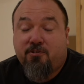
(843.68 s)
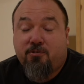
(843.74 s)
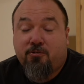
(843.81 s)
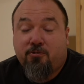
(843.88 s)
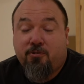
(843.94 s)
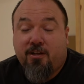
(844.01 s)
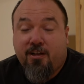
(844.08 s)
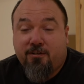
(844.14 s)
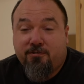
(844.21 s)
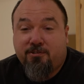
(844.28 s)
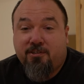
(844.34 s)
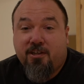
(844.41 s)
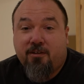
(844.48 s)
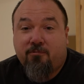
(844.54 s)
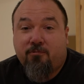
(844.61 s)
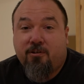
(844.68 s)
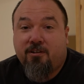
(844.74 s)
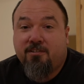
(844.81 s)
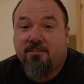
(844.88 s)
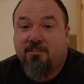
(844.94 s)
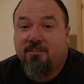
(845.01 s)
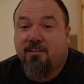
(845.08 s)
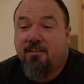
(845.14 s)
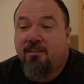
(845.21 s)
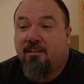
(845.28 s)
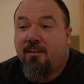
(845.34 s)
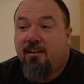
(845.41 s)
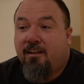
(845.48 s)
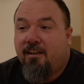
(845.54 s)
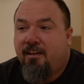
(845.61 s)
the whole house at once,
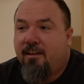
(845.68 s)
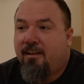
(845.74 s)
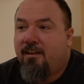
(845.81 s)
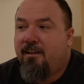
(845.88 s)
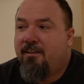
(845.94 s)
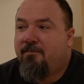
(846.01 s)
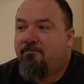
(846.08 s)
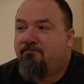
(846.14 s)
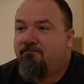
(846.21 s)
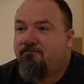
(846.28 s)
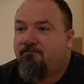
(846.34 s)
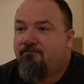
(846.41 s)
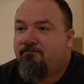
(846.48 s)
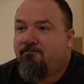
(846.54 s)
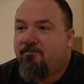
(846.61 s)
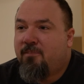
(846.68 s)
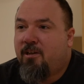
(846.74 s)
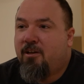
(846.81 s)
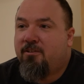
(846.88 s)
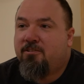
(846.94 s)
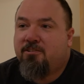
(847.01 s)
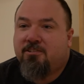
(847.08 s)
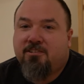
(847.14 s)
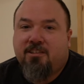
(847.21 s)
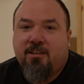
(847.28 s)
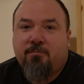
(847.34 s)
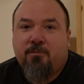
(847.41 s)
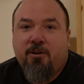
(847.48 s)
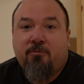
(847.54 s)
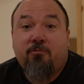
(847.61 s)
and I'll just
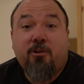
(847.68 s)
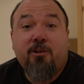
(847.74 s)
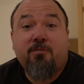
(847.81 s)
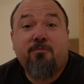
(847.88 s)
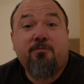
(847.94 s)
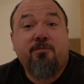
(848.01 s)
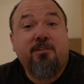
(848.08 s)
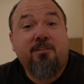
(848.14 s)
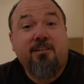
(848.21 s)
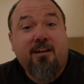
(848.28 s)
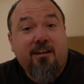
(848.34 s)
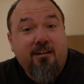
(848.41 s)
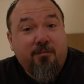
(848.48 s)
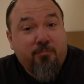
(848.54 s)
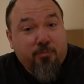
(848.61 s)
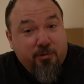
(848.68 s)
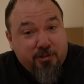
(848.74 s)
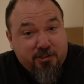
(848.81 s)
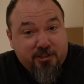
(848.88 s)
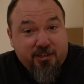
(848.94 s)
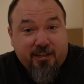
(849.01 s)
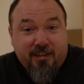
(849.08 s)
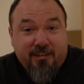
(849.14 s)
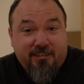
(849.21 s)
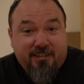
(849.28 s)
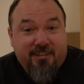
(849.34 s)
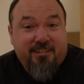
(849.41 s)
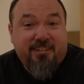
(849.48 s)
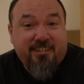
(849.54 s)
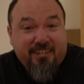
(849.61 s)
say my wife did not
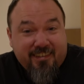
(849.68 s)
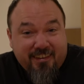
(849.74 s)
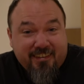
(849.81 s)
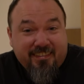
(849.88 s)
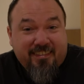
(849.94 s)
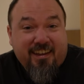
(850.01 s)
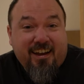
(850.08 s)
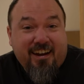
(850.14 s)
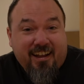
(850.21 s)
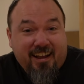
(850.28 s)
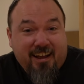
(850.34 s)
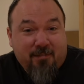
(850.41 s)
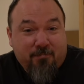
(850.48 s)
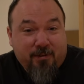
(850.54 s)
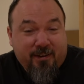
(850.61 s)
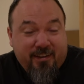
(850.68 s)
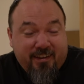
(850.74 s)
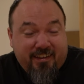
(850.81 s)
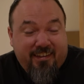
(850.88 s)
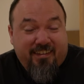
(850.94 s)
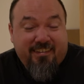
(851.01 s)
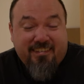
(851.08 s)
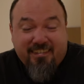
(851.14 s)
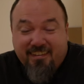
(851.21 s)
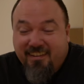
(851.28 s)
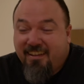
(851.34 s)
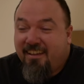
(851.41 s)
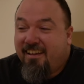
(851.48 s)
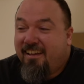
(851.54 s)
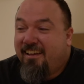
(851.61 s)
appreciate that happening,
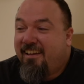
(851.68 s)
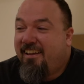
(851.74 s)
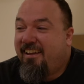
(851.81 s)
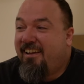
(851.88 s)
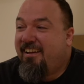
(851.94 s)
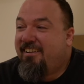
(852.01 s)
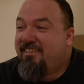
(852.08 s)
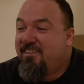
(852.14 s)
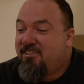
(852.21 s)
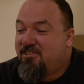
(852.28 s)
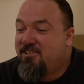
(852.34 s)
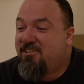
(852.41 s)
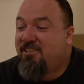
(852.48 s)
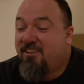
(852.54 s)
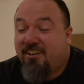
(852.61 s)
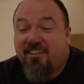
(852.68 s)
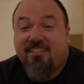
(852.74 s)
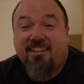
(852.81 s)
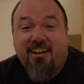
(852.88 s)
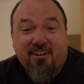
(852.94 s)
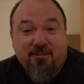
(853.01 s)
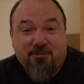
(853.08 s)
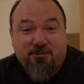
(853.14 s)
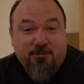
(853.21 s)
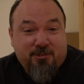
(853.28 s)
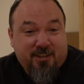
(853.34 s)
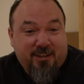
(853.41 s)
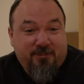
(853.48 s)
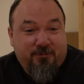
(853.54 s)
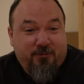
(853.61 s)
and she thought the house
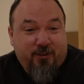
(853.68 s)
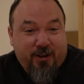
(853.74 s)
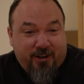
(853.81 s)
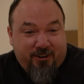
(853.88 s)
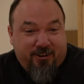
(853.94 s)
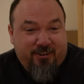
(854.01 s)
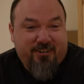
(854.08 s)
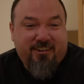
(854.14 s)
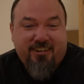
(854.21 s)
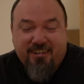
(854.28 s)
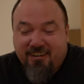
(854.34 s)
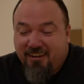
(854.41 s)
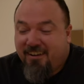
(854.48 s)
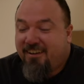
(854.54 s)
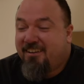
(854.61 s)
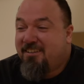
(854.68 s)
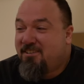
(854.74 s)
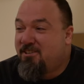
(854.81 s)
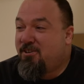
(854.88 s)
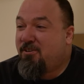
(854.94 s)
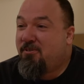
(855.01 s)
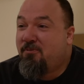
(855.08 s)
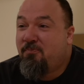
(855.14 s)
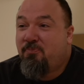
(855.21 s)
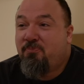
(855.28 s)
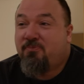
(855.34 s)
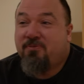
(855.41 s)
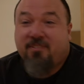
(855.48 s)
was on fire. So